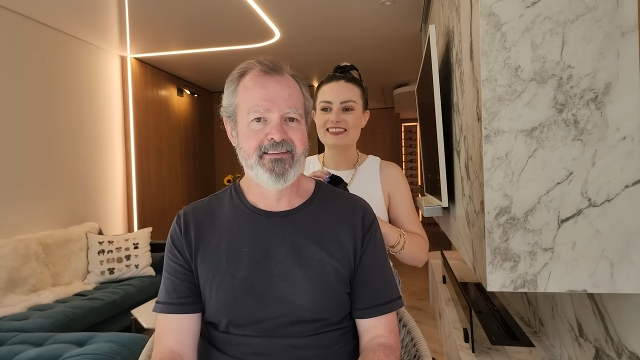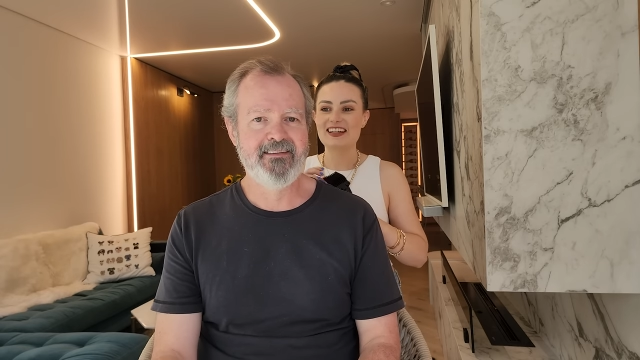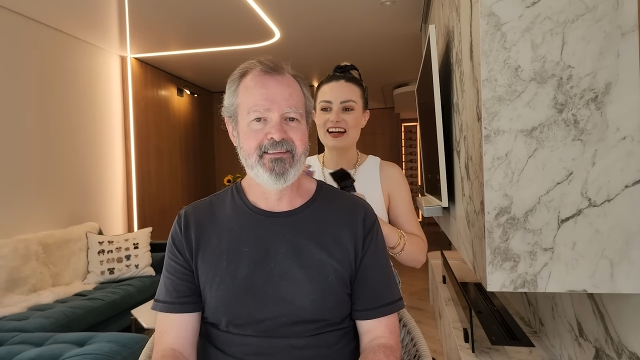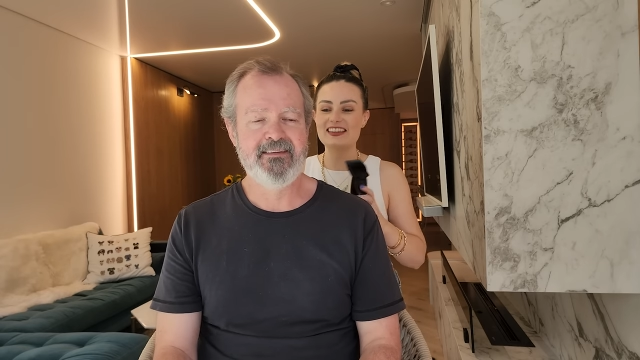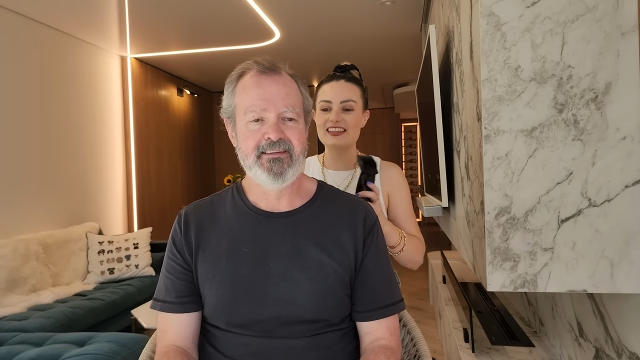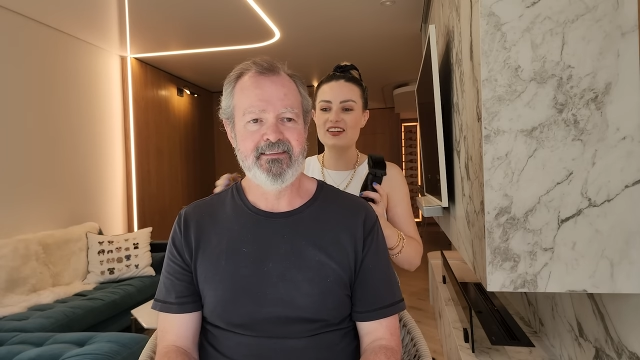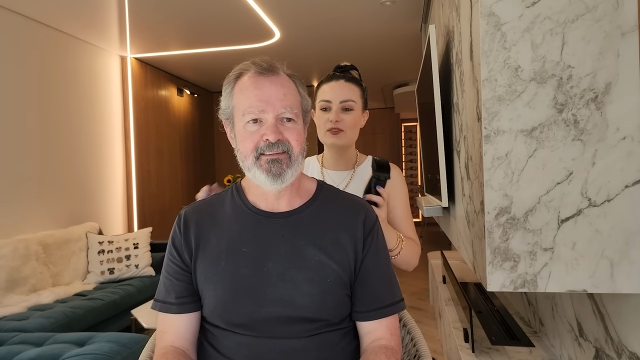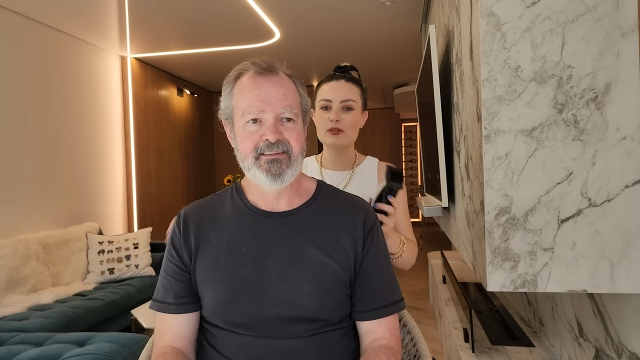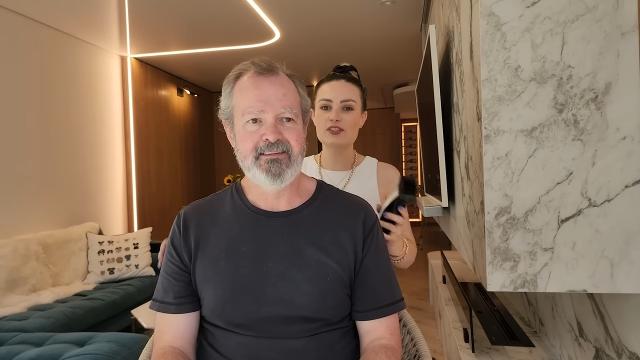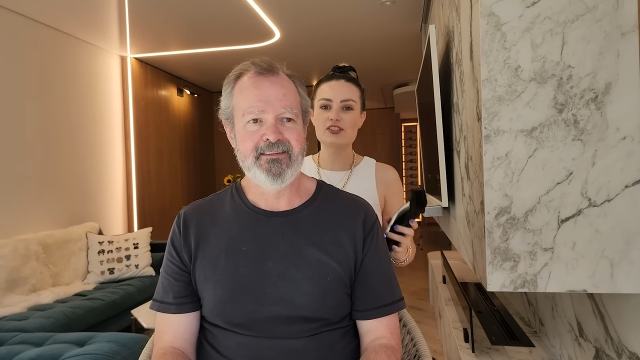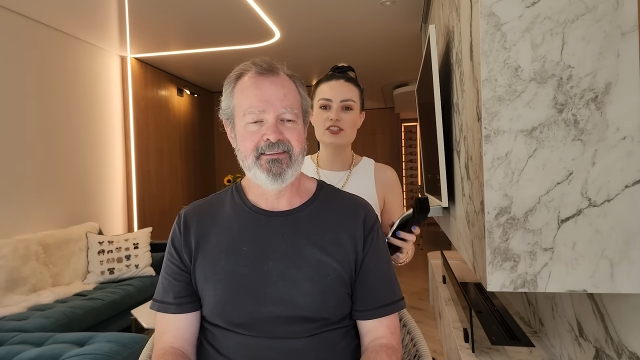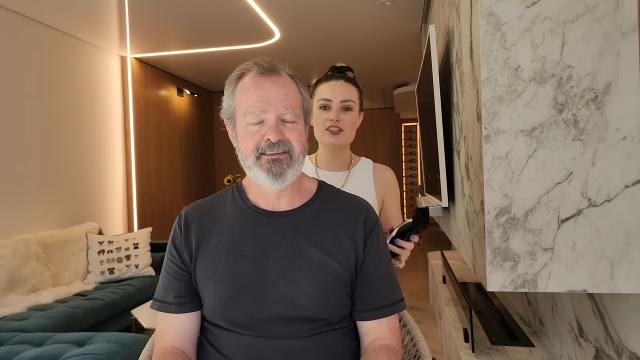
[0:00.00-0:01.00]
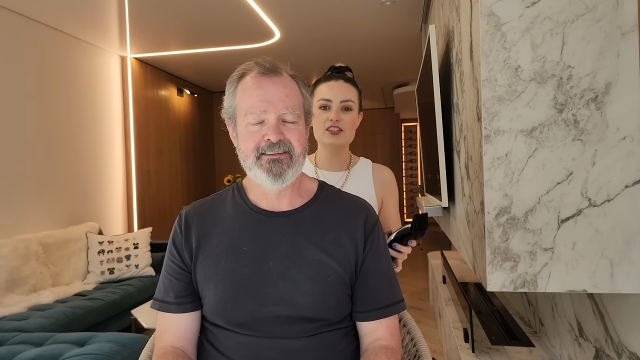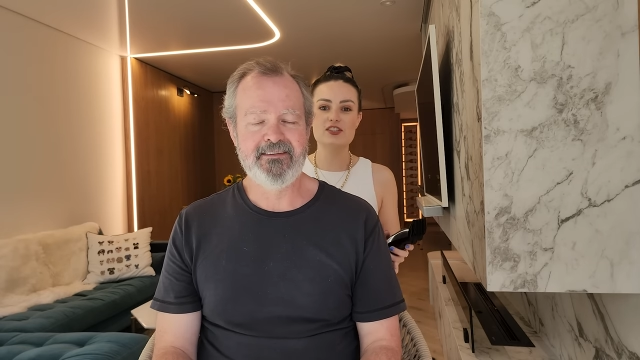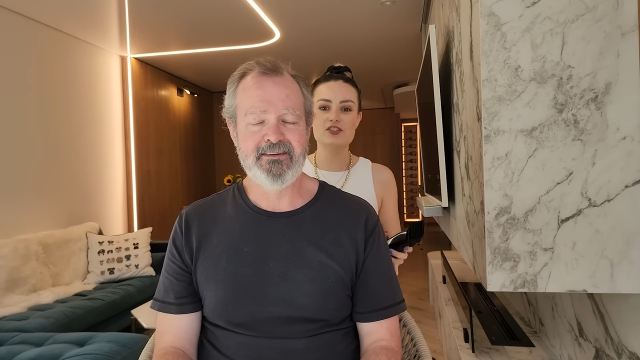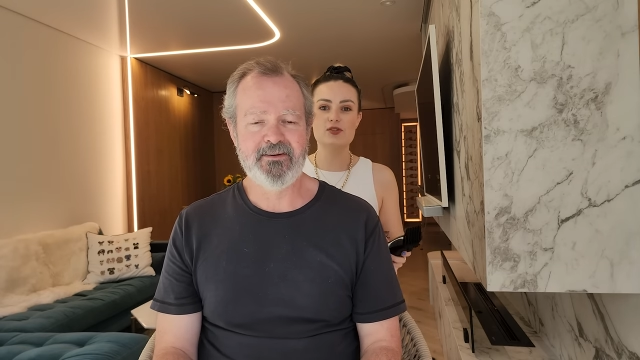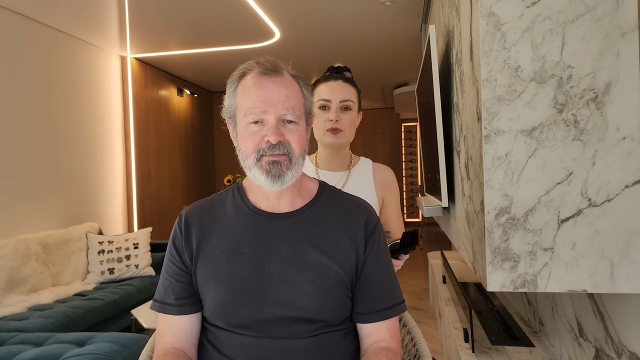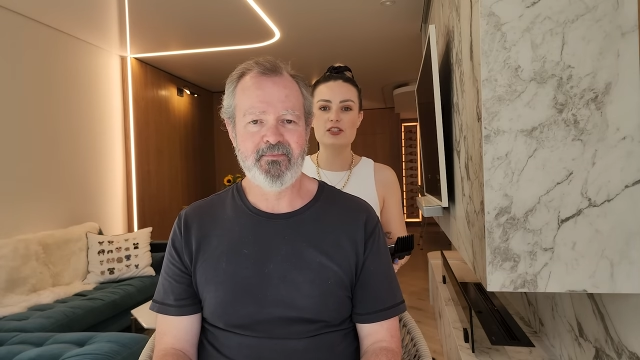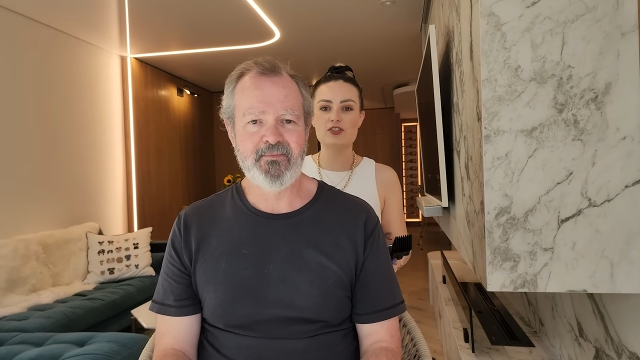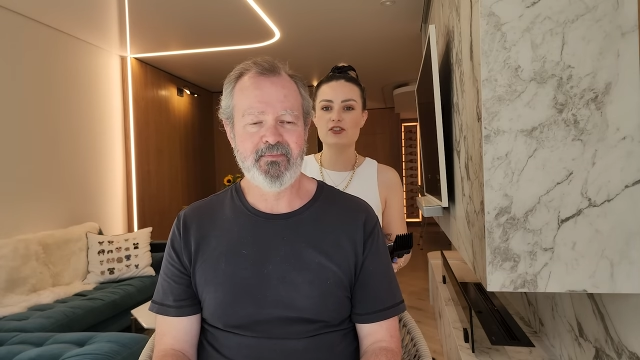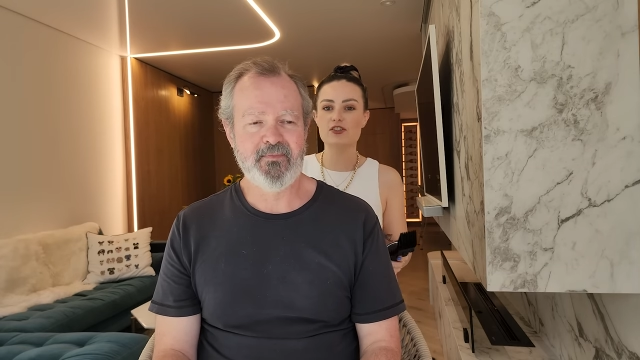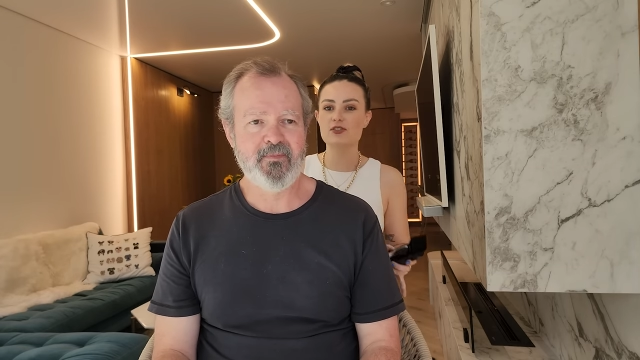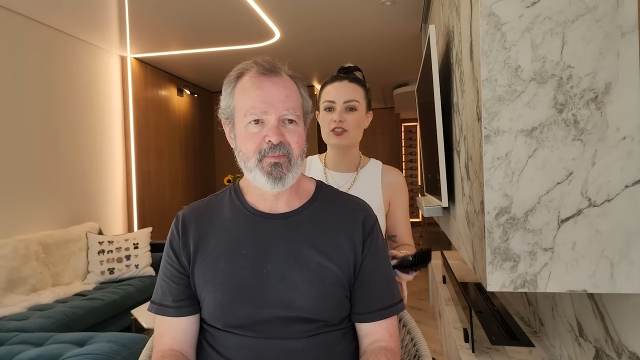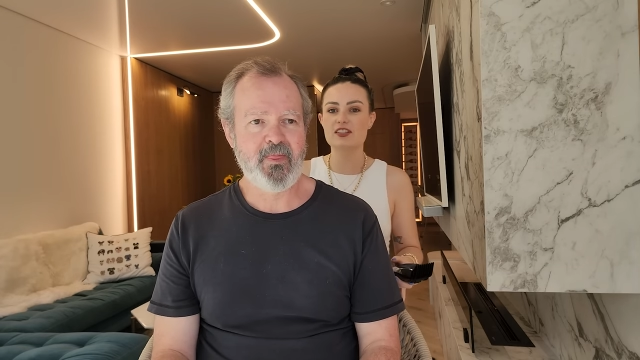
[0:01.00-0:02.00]
Speaker 1: I think we should, should we
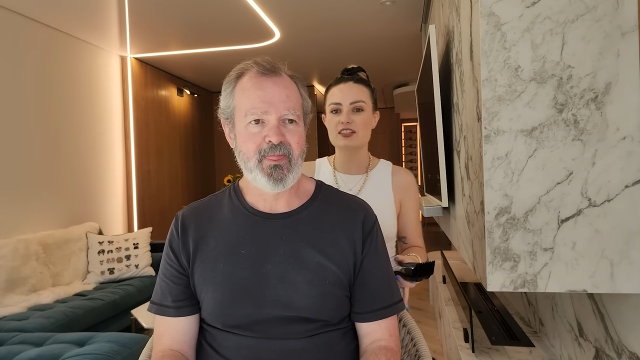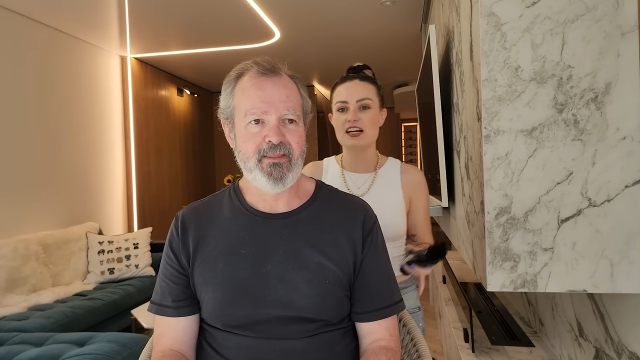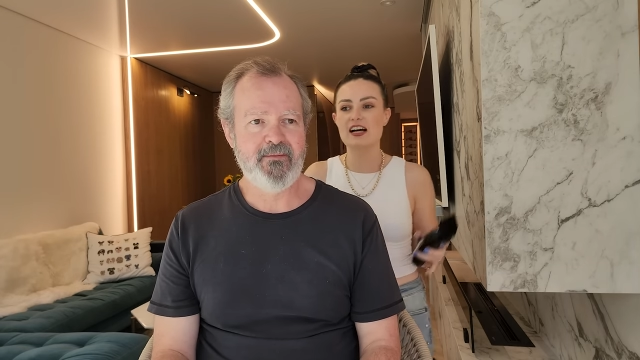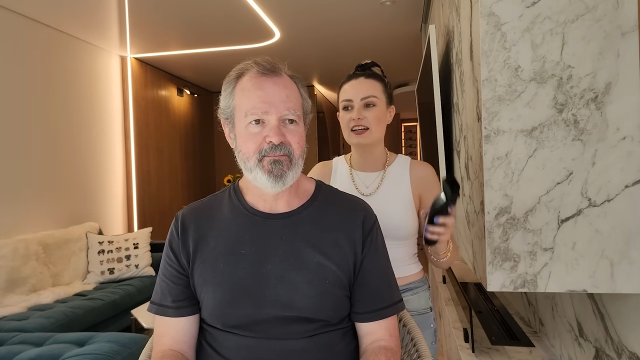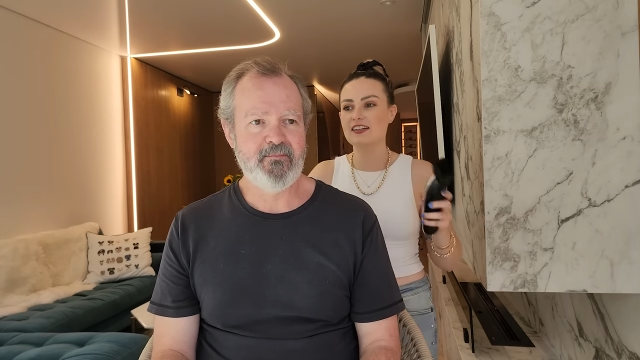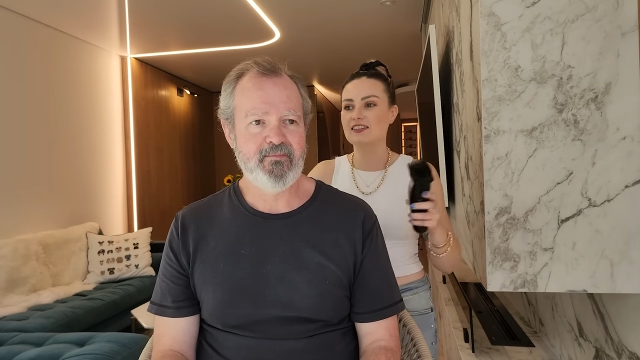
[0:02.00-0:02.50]
turn you to the side?